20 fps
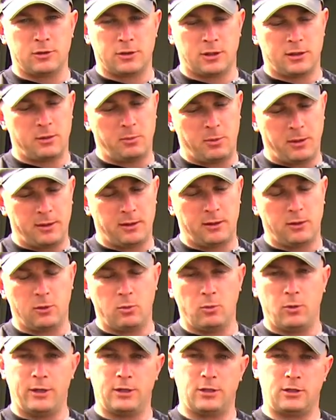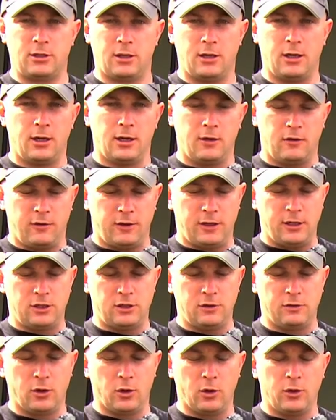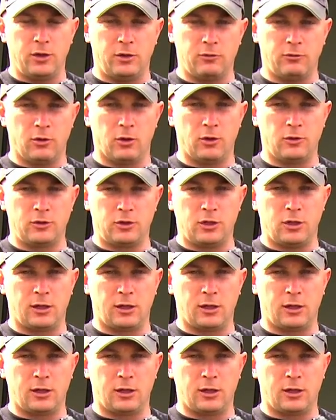So depending on which finish you've got on your rods,